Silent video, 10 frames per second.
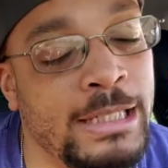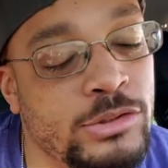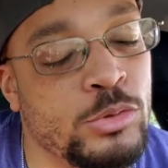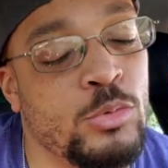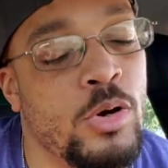I
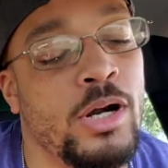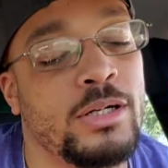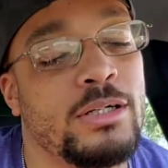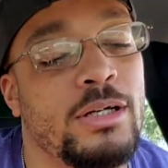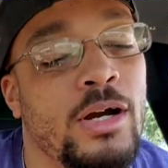do work
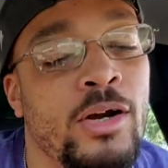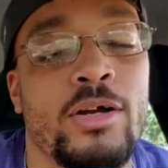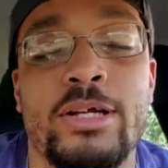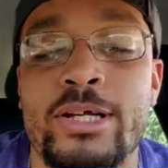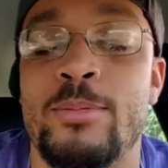
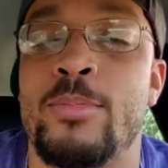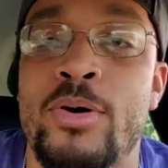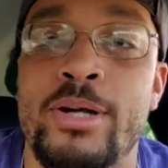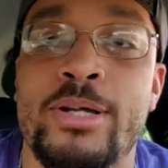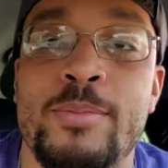early in the
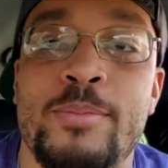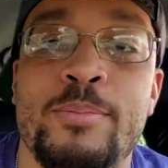morning,